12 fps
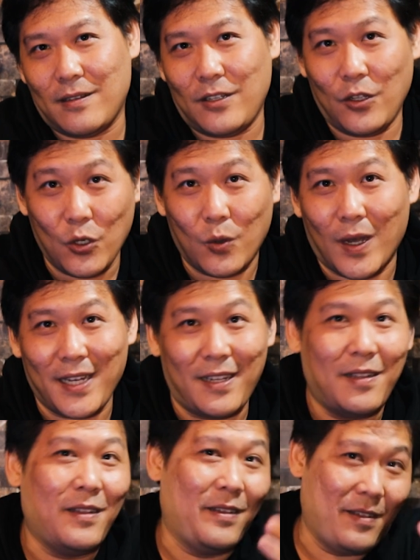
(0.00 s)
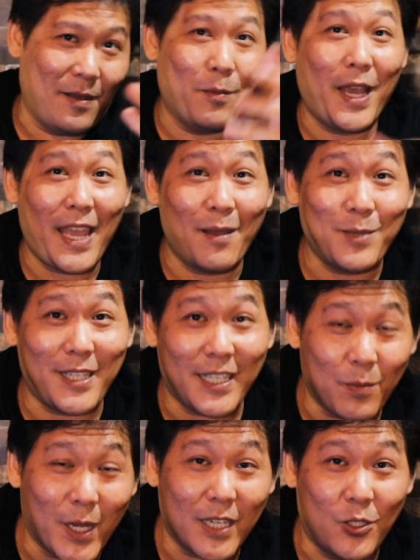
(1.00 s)
you know what? My
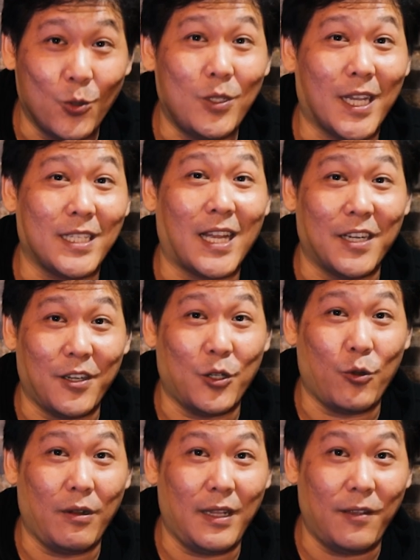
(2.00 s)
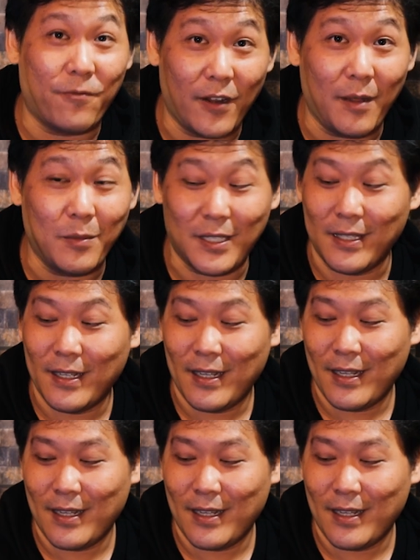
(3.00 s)
M6 Mark II does 120 frames.